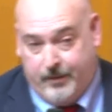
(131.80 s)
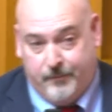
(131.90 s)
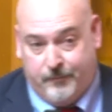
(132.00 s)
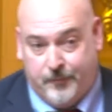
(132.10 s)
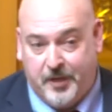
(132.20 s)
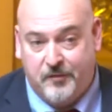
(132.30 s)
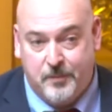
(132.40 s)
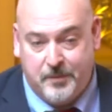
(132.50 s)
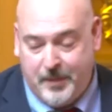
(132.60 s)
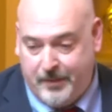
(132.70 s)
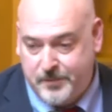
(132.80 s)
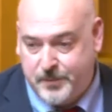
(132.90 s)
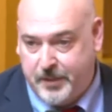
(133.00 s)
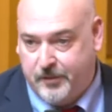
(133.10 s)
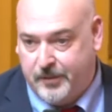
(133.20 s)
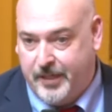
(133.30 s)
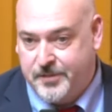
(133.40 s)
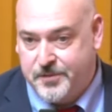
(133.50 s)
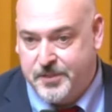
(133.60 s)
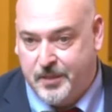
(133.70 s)
forgive me, Madam Speaker,
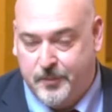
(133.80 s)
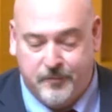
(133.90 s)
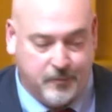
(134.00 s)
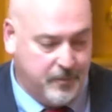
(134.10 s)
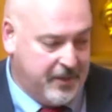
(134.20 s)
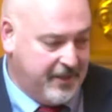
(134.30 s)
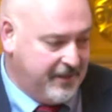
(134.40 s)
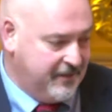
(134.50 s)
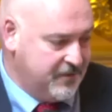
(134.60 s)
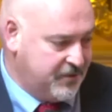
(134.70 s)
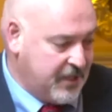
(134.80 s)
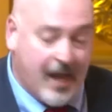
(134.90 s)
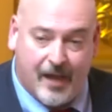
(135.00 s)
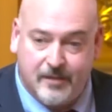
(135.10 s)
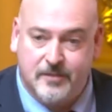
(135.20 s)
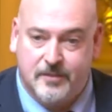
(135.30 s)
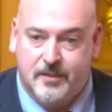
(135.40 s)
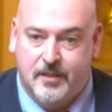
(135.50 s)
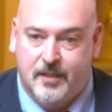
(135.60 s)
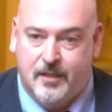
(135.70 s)
ladies and gentlemen, for being shocked
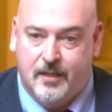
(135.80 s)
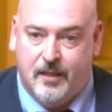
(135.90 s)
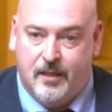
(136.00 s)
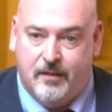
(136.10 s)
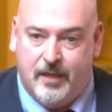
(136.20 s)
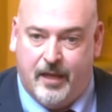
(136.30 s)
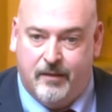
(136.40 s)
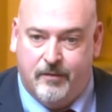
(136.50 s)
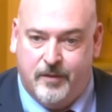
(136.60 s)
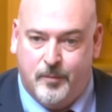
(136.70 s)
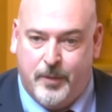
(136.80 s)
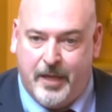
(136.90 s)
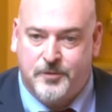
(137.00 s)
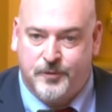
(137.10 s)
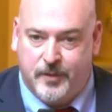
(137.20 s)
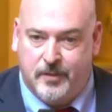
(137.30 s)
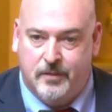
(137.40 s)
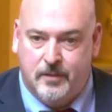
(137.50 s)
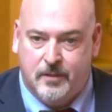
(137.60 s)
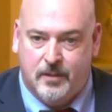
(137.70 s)
that the
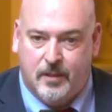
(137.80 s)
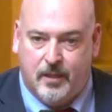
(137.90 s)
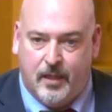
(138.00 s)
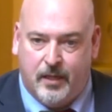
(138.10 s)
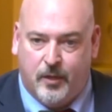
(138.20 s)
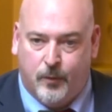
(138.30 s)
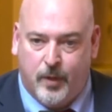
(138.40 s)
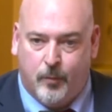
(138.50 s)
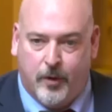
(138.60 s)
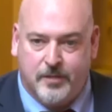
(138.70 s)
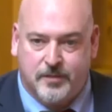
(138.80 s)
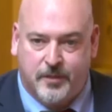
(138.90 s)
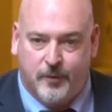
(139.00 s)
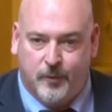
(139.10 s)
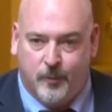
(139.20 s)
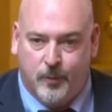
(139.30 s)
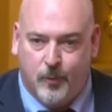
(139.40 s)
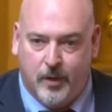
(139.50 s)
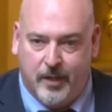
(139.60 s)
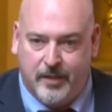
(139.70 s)
patron, a career prosecutor, would
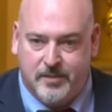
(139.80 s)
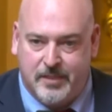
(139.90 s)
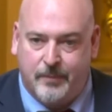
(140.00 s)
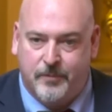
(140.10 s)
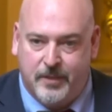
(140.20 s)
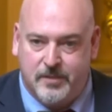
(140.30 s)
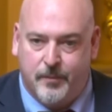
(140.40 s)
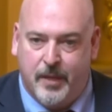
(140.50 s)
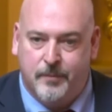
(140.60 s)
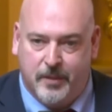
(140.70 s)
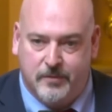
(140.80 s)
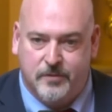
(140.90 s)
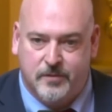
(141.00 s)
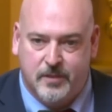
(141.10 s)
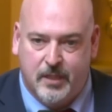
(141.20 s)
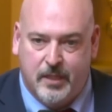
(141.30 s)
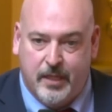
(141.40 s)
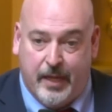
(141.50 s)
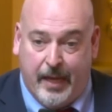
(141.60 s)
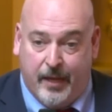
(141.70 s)
want to accept these amendments
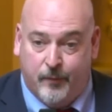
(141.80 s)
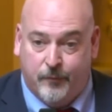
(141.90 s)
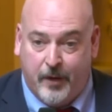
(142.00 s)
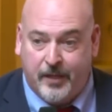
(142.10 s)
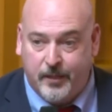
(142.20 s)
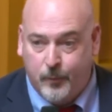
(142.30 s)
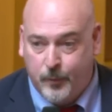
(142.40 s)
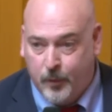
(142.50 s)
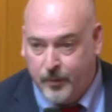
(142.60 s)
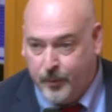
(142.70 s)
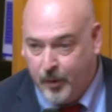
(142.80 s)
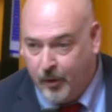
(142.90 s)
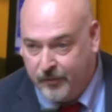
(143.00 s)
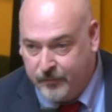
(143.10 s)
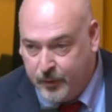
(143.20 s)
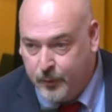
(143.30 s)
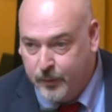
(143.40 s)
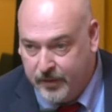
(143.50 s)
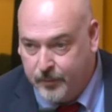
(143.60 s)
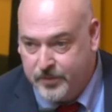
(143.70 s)
and frankly would want to put all of
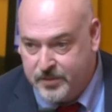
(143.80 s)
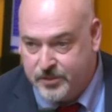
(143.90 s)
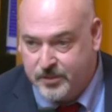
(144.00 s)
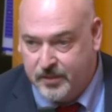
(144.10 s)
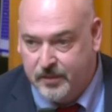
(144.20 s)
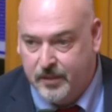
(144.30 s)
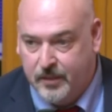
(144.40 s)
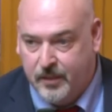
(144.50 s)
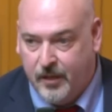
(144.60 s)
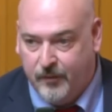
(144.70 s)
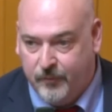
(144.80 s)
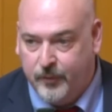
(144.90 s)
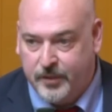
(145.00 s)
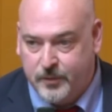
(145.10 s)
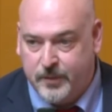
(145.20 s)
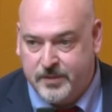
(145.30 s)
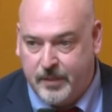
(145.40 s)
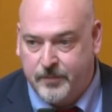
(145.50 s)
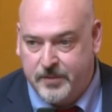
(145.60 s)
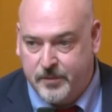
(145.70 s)
you in the position of voting to
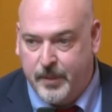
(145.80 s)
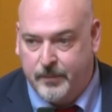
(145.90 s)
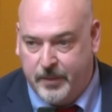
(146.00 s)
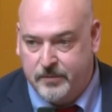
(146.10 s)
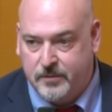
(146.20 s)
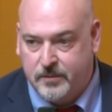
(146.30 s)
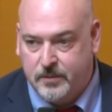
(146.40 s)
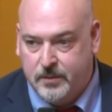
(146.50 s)
accept these amendments.